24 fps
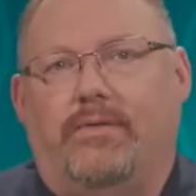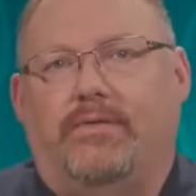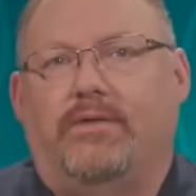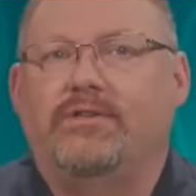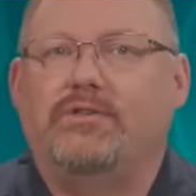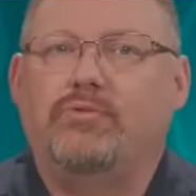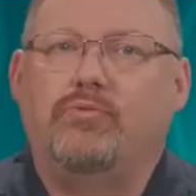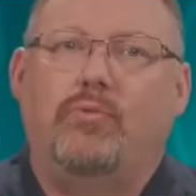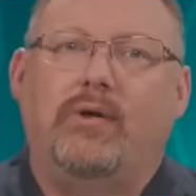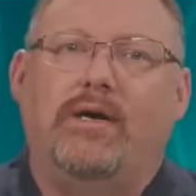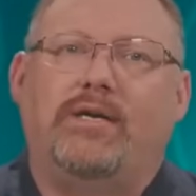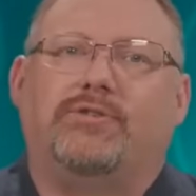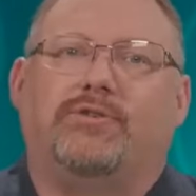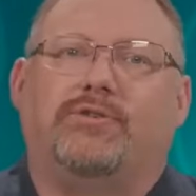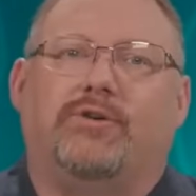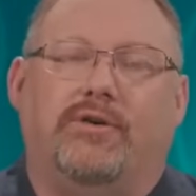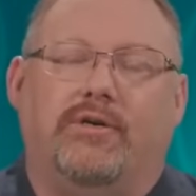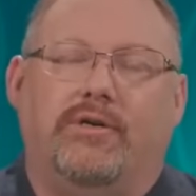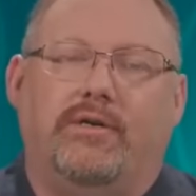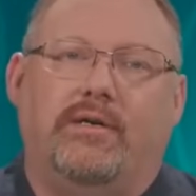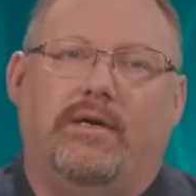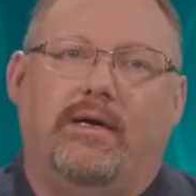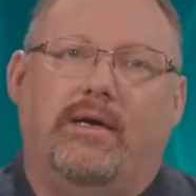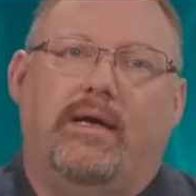This
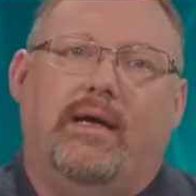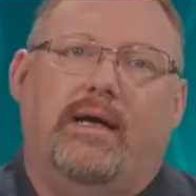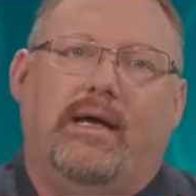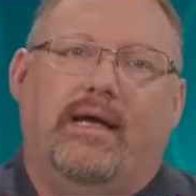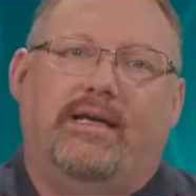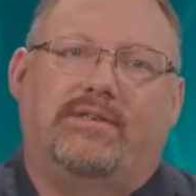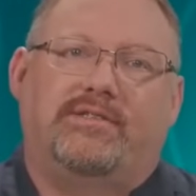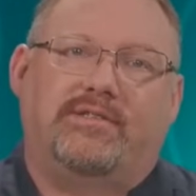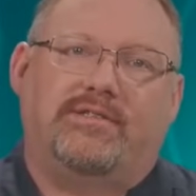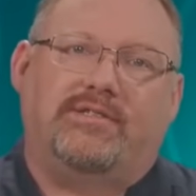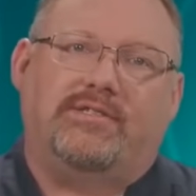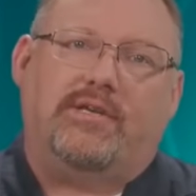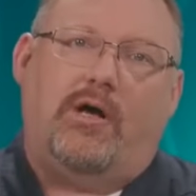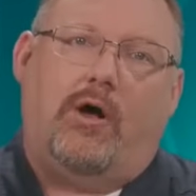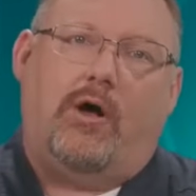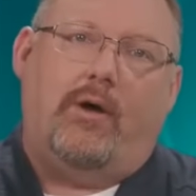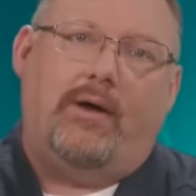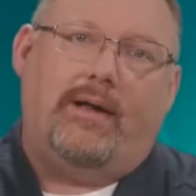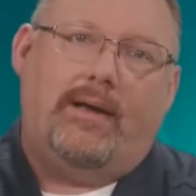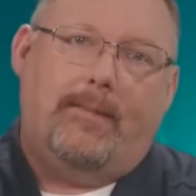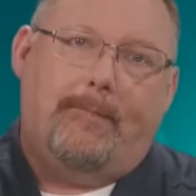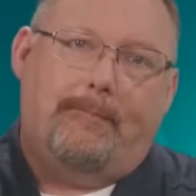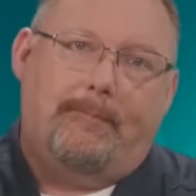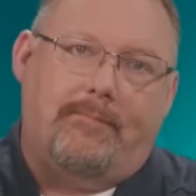wizard is
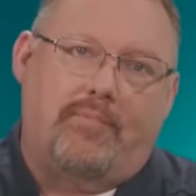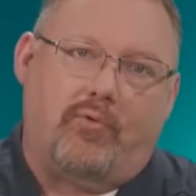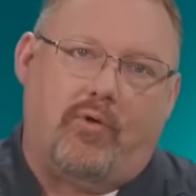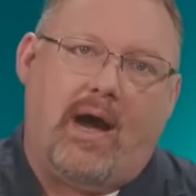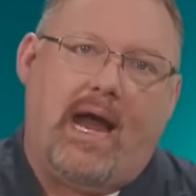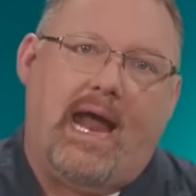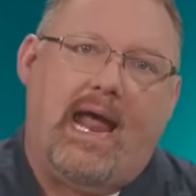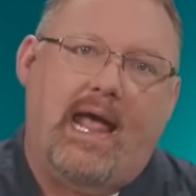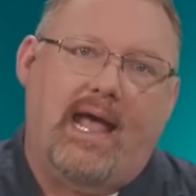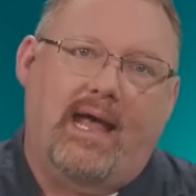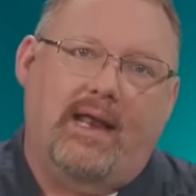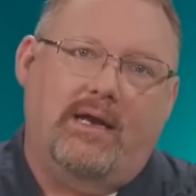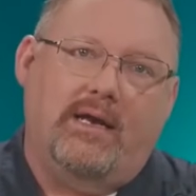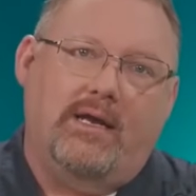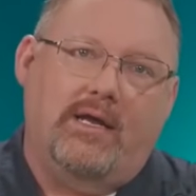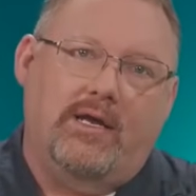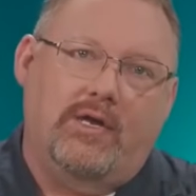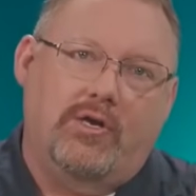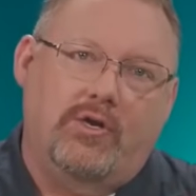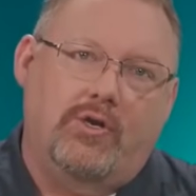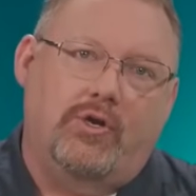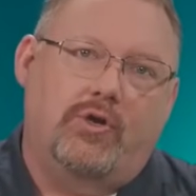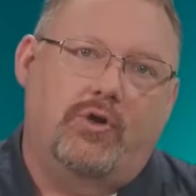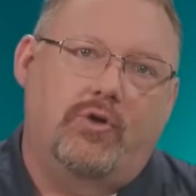installing a brand
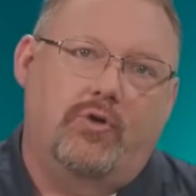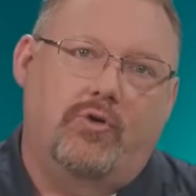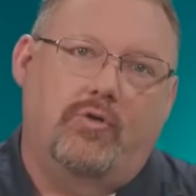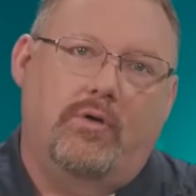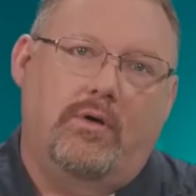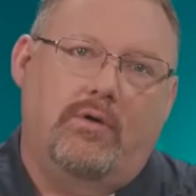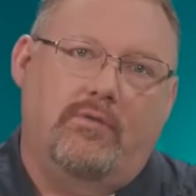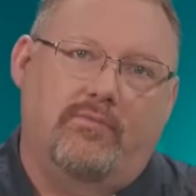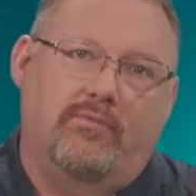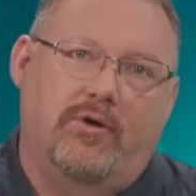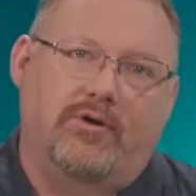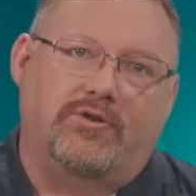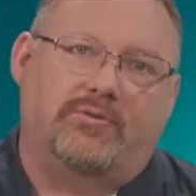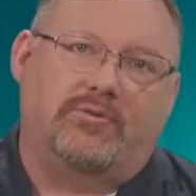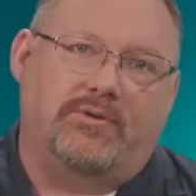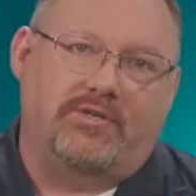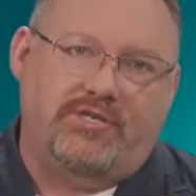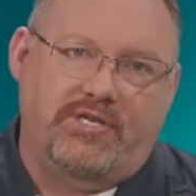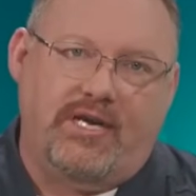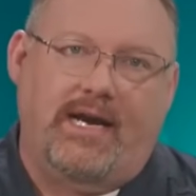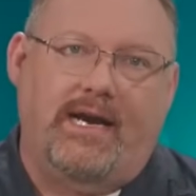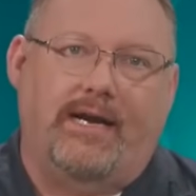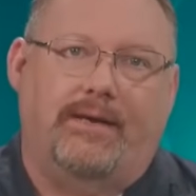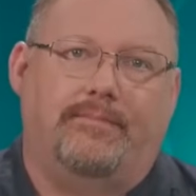new virtual
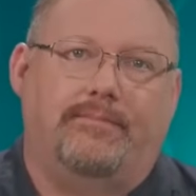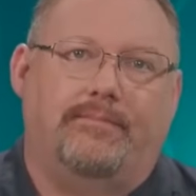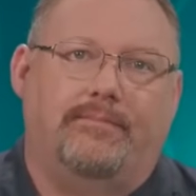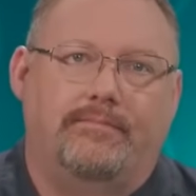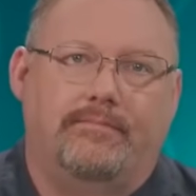machine.